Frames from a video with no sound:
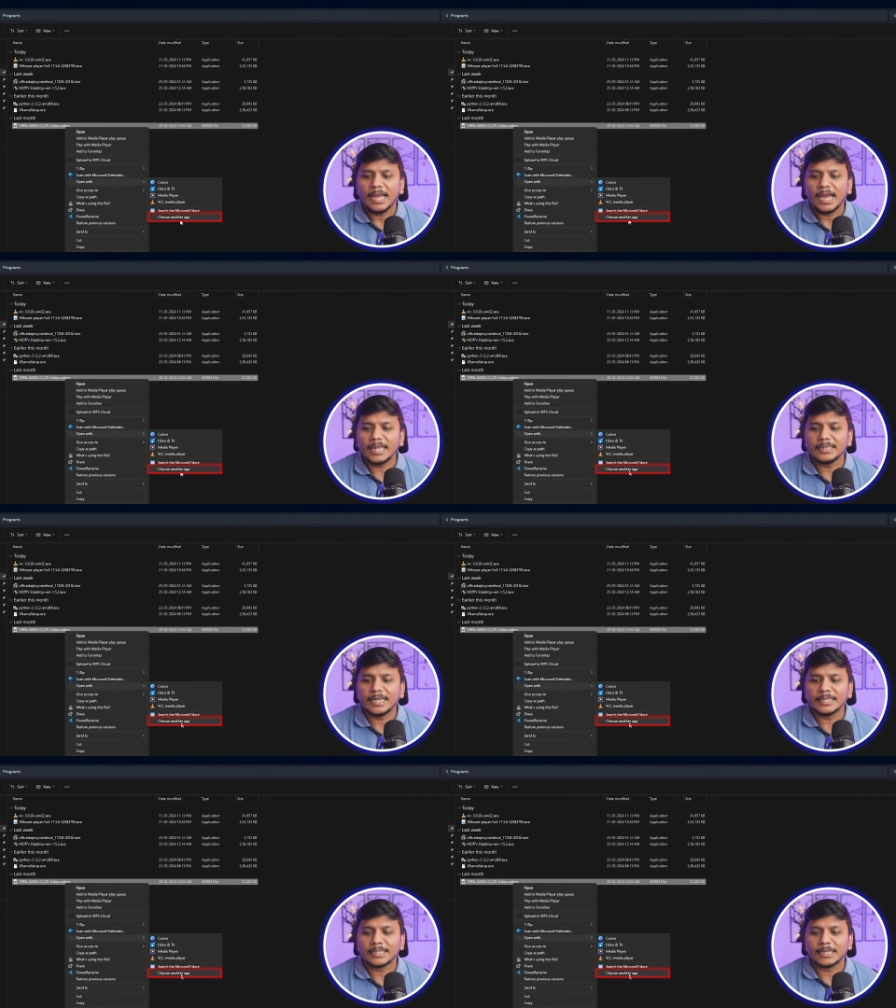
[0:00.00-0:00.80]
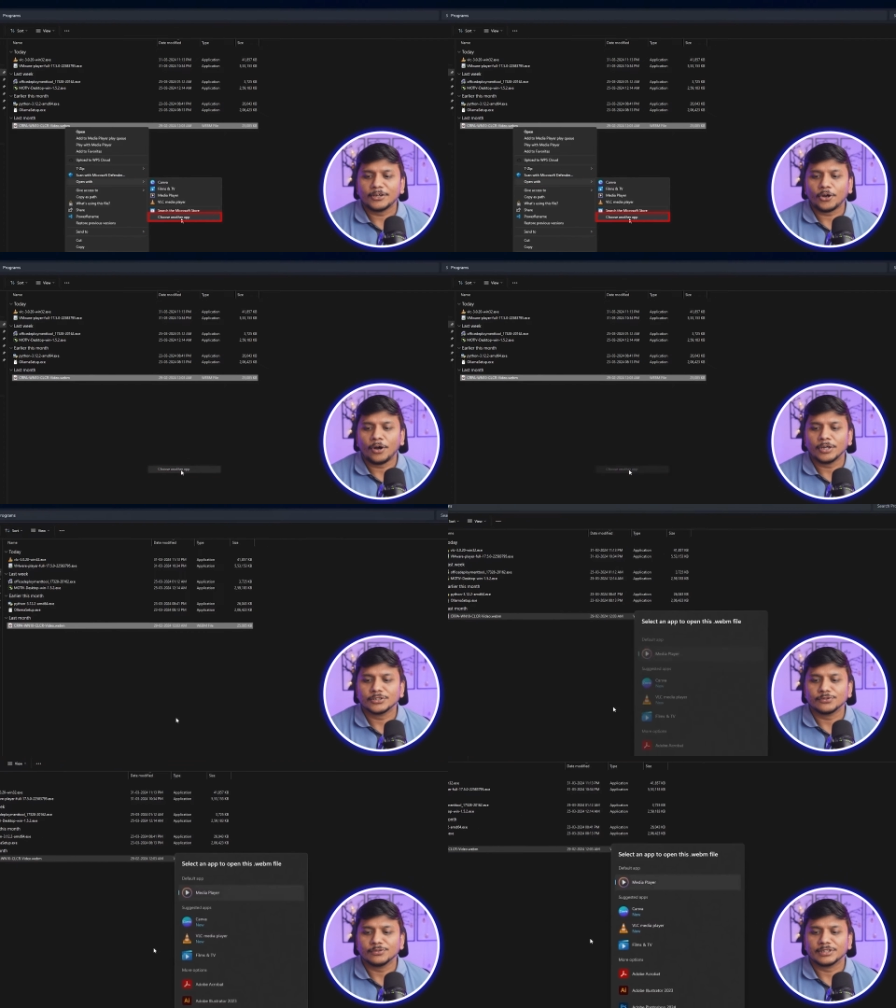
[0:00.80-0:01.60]
And then click on
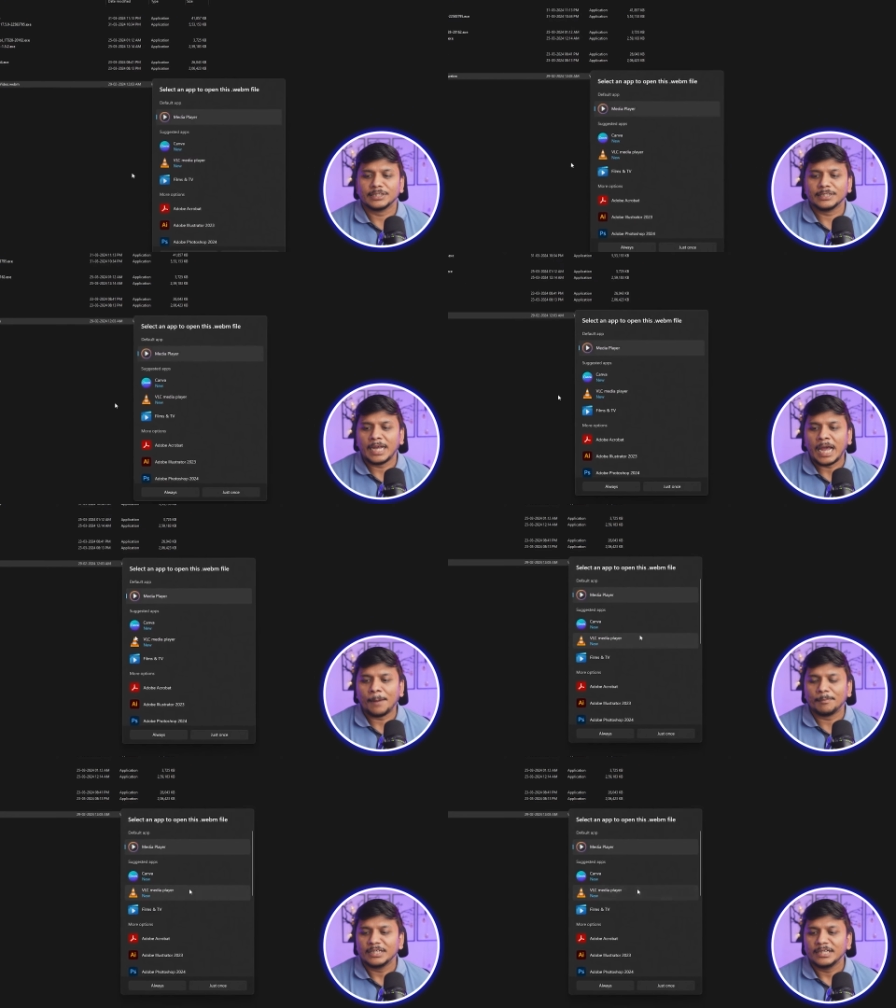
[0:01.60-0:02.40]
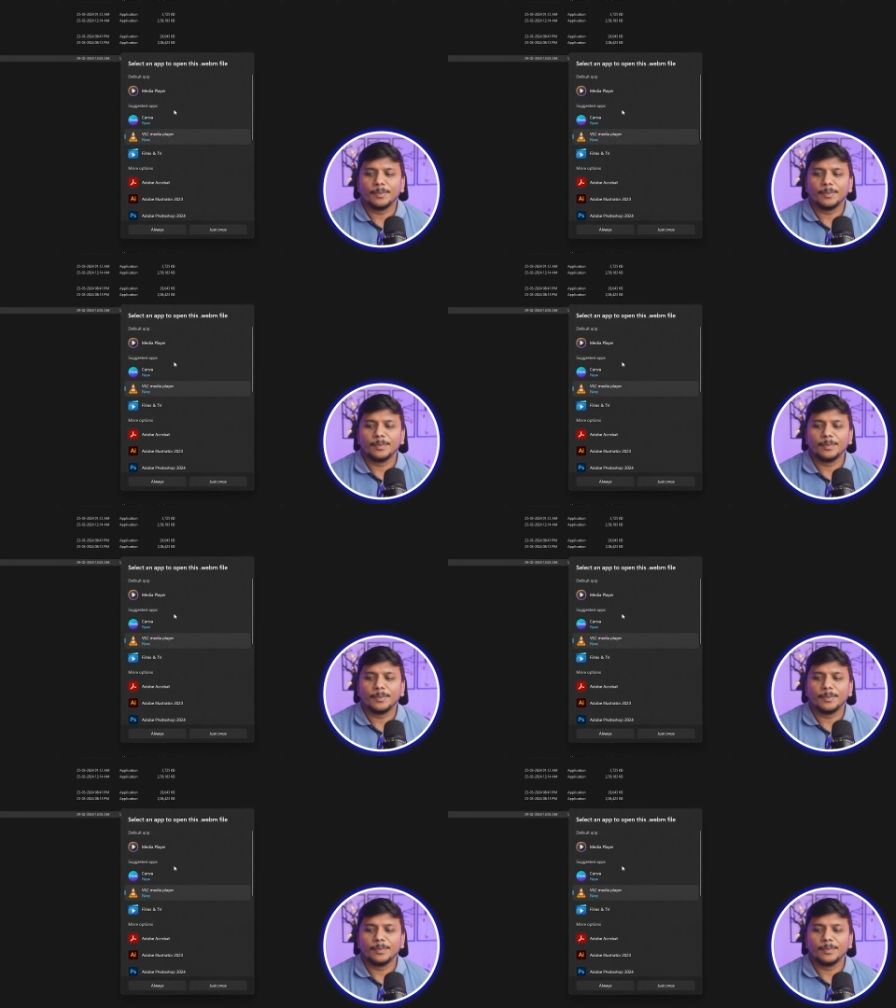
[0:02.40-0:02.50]
choose another app.